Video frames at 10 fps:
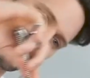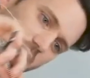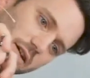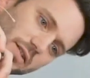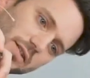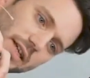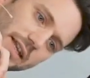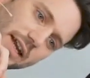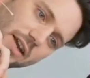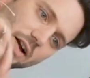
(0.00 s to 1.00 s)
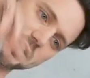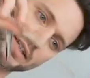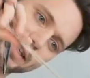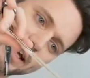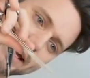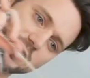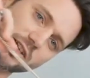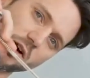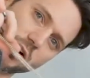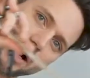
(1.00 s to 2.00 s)
look, get that line. See that hair's
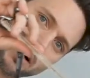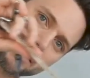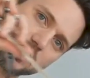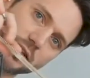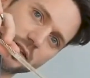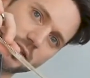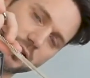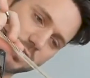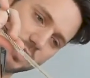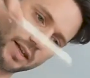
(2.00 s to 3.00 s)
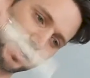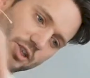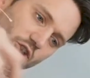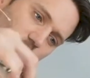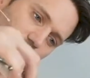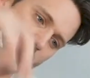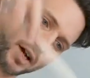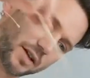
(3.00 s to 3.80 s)
longer and that's shorter.